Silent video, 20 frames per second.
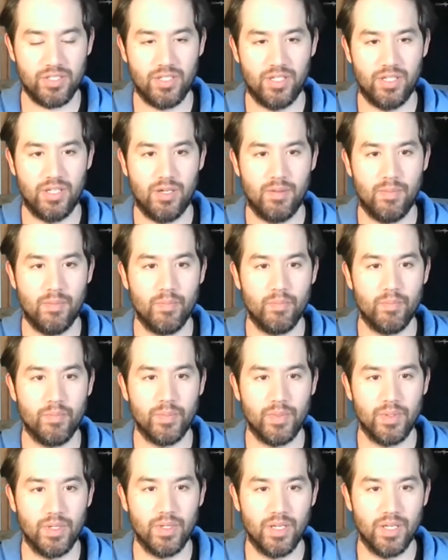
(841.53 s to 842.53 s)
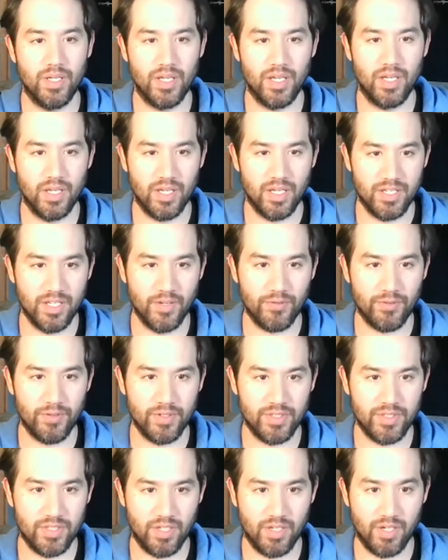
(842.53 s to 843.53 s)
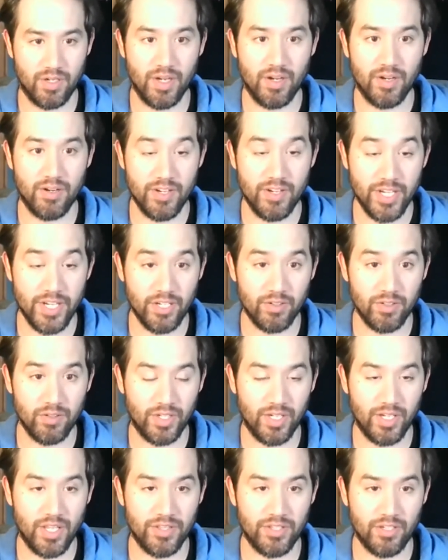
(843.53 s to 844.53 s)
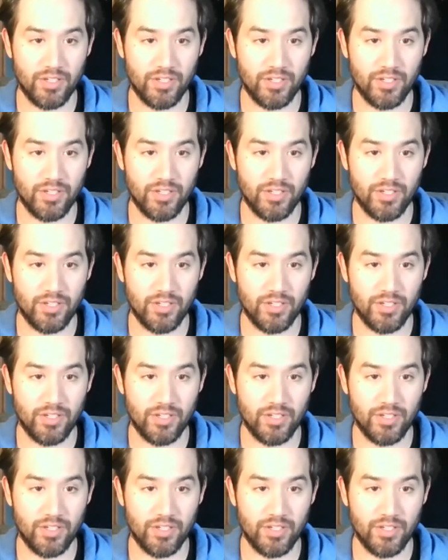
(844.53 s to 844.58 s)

a different NERR, looking at